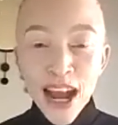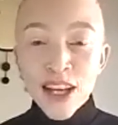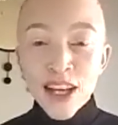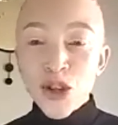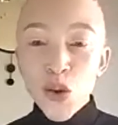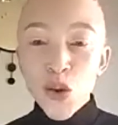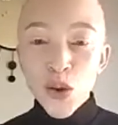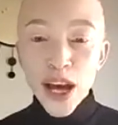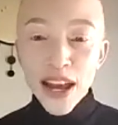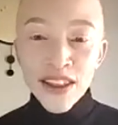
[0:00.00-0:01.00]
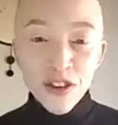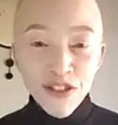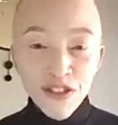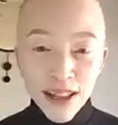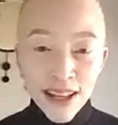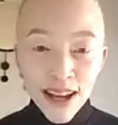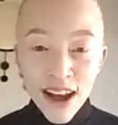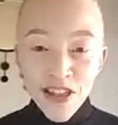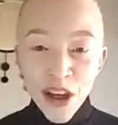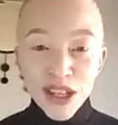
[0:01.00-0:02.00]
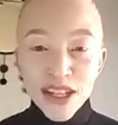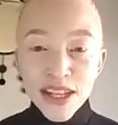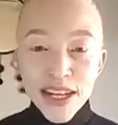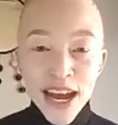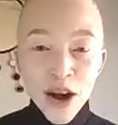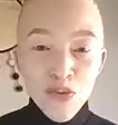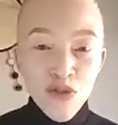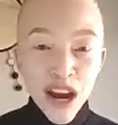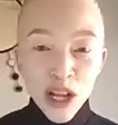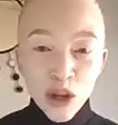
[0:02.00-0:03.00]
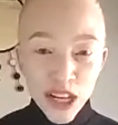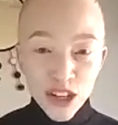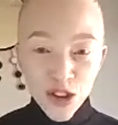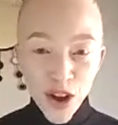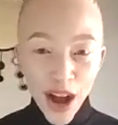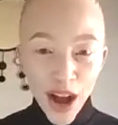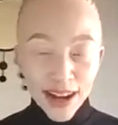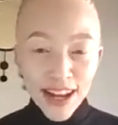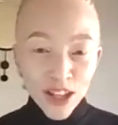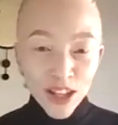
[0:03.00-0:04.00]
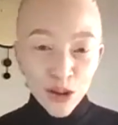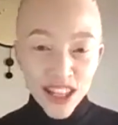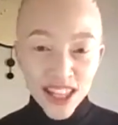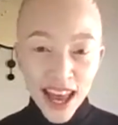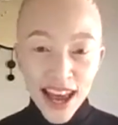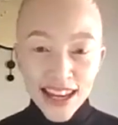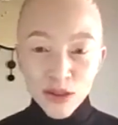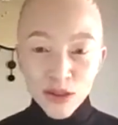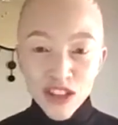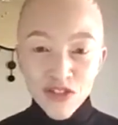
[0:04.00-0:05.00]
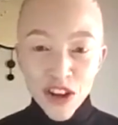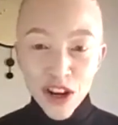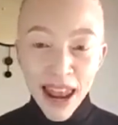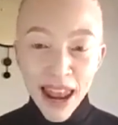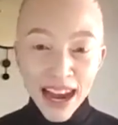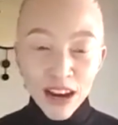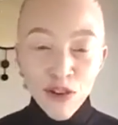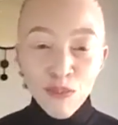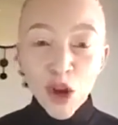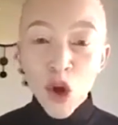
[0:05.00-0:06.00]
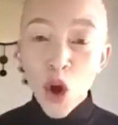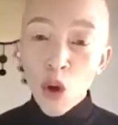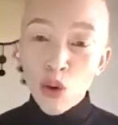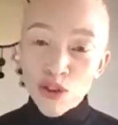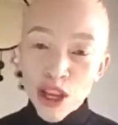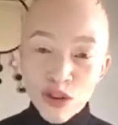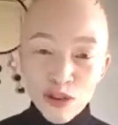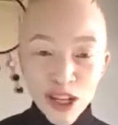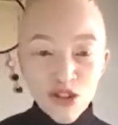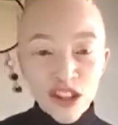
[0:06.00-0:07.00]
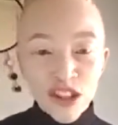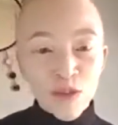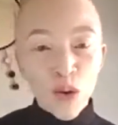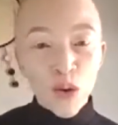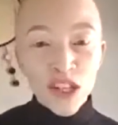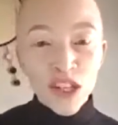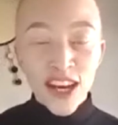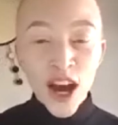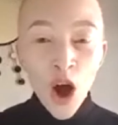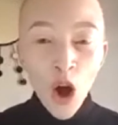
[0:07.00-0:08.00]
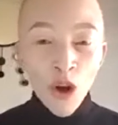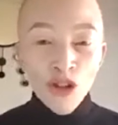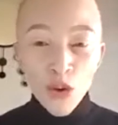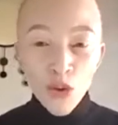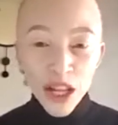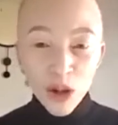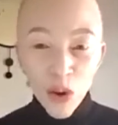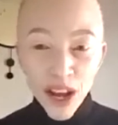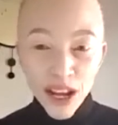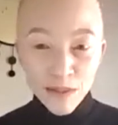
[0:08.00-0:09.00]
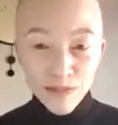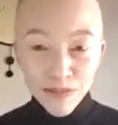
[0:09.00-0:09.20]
a school in the Val that was near a railway track. So the sand was very black from the coal that was being transported on the railway.